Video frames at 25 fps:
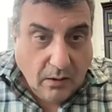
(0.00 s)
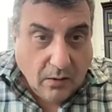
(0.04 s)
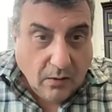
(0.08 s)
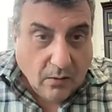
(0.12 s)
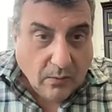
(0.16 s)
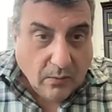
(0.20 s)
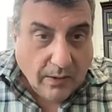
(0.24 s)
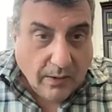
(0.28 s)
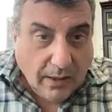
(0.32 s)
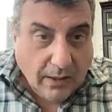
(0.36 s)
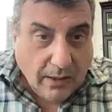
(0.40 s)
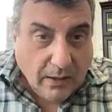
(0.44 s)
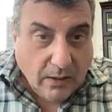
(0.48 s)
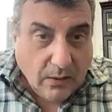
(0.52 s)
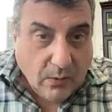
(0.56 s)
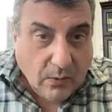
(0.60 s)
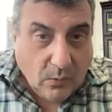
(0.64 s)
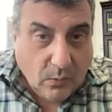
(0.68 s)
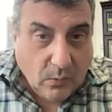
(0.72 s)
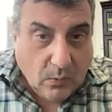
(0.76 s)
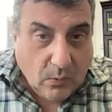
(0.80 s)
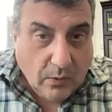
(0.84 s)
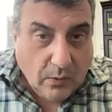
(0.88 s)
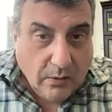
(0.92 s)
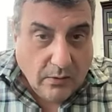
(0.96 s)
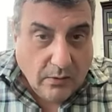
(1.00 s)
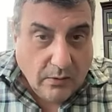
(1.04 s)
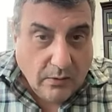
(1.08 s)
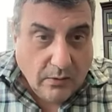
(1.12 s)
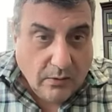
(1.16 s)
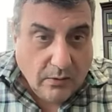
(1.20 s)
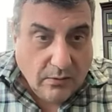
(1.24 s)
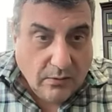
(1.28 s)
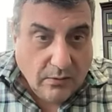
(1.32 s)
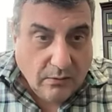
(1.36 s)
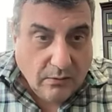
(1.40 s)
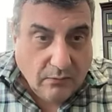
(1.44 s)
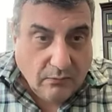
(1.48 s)
Okay,
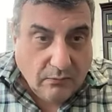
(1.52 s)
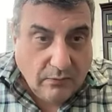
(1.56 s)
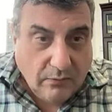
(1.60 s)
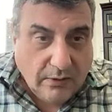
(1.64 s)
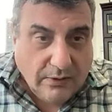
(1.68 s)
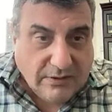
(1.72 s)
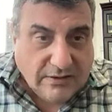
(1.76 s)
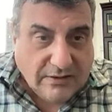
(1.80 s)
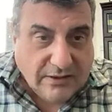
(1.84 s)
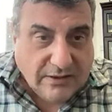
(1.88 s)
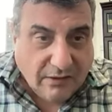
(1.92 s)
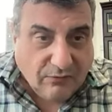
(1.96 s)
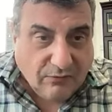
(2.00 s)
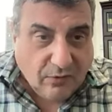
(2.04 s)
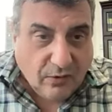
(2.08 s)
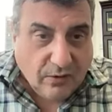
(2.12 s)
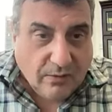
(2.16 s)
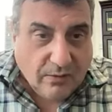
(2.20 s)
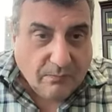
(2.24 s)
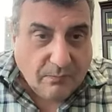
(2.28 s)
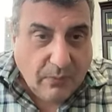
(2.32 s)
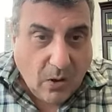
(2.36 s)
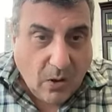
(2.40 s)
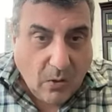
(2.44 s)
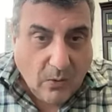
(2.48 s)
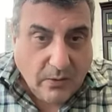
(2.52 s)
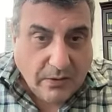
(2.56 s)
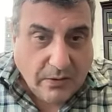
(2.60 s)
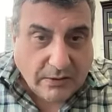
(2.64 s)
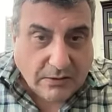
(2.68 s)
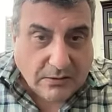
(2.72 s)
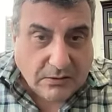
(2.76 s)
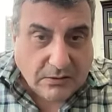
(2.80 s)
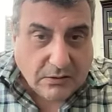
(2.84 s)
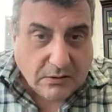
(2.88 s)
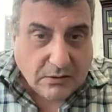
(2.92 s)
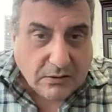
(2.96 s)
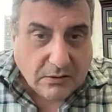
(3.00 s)
there are really several
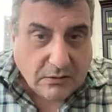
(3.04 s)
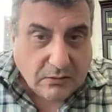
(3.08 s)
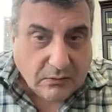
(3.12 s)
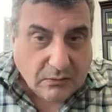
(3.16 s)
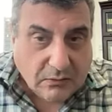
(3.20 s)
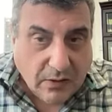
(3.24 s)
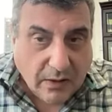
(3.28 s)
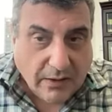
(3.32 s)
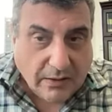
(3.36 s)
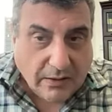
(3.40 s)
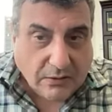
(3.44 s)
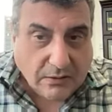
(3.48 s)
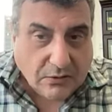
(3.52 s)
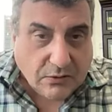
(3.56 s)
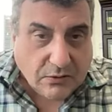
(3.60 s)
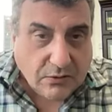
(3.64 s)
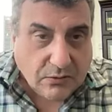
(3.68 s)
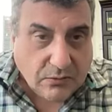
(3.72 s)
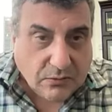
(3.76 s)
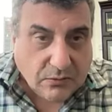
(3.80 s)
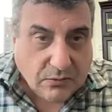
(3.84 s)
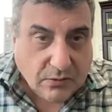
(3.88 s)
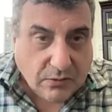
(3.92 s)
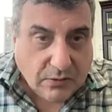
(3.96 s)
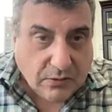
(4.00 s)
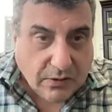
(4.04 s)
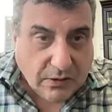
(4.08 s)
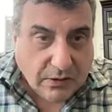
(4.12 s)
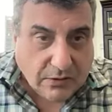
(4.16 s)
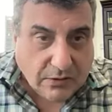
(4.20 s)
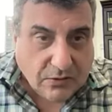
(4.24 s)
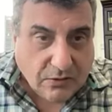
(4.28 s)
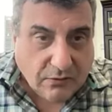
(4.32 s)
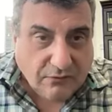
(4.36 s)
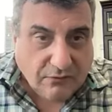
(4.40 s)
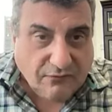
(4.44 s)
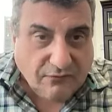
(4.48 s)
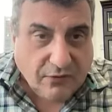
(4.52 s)
components, right, to this.
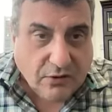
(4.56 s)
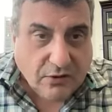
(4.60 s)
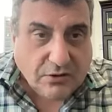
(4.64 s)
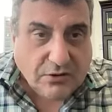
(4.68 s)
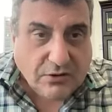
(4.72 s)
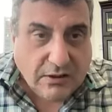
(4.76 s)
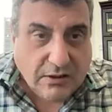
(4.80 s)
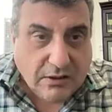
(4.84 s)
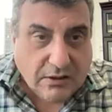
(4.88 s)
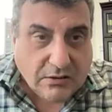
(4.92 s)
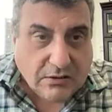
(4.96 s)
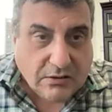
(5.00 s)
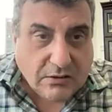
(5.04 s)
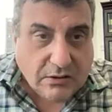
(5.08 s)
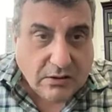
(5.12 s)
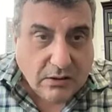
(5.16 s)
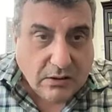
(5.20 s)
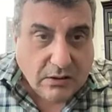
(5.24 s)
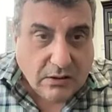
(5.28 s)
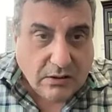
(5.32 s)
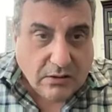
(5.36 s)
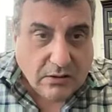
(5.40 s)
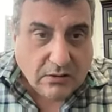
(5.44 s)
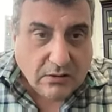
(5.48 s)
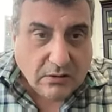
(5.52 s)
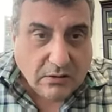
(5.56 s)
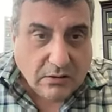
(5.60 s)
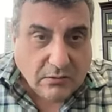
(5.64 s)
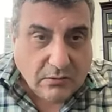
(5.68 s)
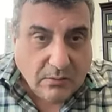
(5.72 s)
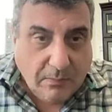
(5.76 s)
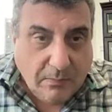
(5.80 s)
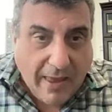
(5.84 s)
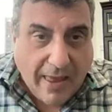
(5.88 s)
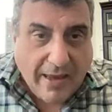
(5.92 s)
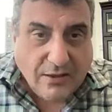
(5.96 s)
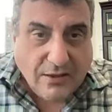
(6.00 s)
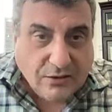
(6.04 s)
So the first is to
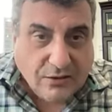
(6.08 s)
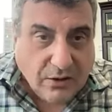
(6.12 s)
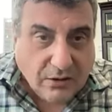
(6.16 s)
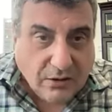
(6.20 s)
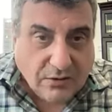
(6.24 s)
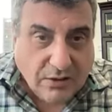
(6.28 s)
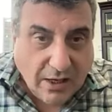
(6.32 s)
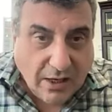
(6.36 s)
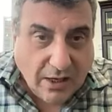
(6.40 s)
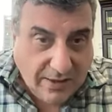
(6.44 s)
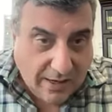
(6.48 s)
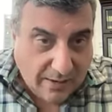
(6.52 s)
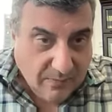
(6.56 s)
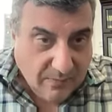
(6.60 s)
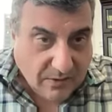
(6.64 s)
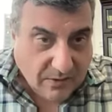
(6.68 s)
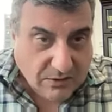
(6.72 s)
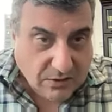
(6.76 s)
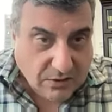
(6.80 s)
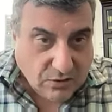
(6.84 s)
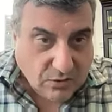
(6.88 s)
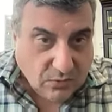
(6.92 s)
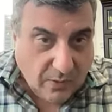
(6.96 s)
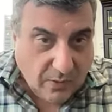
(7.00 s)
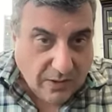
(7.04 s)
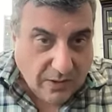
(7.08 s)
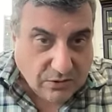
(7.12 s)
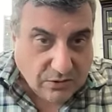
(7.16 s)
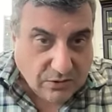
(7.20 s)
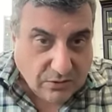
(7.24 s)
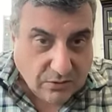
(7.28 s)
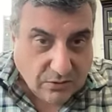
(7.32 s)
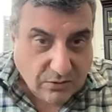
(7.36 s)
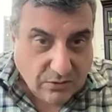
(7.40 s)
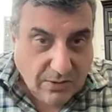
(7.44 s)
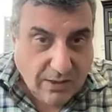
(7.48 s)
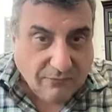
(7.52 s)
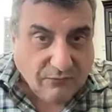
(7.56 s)
managing a dynamic
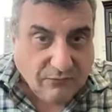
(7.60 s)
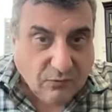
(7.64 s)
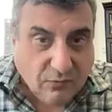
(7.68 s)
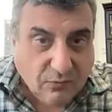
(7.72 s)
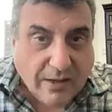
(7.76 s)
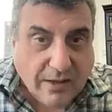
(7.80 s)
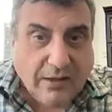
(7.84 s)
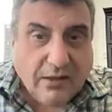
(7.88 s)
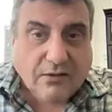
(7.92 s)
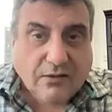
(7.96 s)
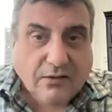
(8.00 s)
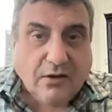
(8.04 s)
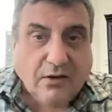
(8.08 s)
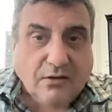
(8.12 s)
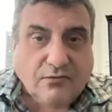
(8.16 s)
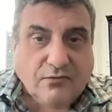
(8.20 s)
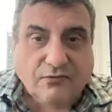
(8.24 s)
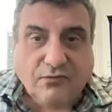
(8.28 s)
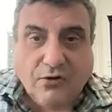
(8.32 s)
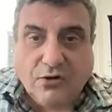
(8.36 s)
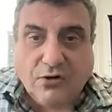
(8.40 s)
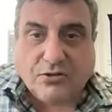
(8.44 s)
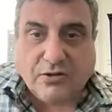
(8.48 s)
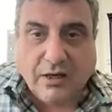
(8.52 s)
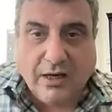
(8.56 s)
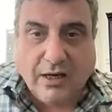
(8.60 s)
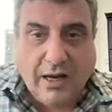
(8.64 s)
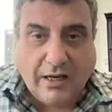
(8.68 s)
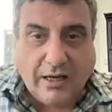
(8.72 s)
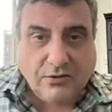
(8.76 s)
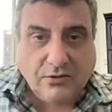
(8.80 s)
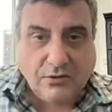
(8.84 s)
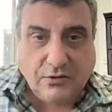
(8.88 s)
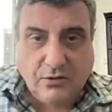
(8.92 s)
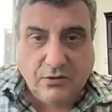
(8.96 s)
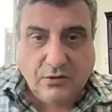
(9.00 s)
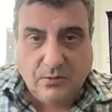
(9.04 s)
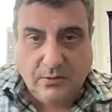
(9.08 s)
situation. You have to recognize first the
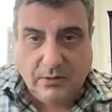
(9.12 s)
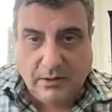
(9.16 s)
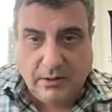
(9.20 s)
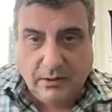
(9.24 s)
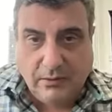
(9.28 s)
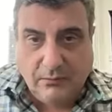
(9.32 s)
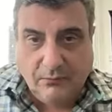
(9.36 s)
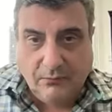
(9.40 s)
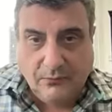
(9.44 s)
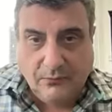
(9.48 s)
continuity.